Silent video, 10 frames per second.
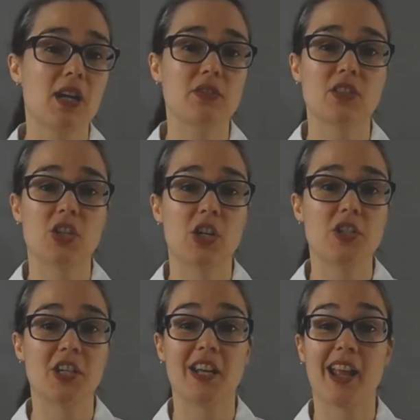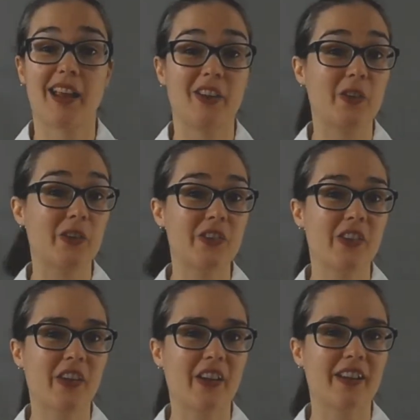mild detergent, and you're good
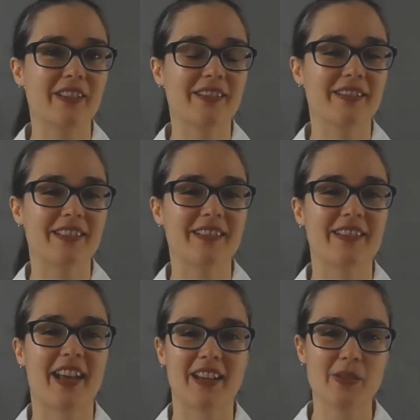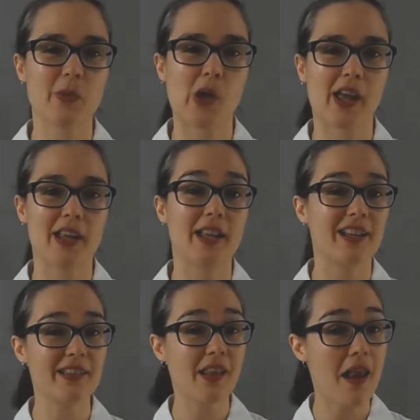to go. That is why
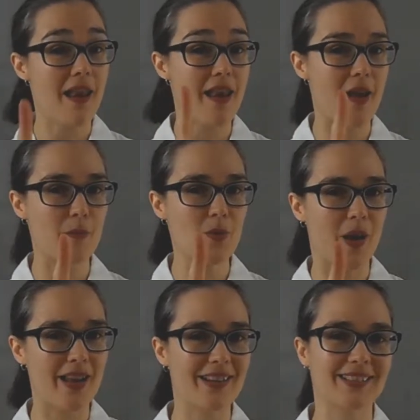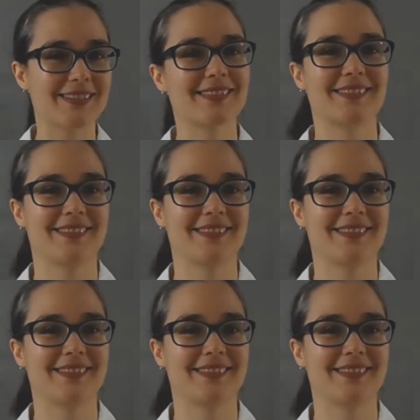it is number 1.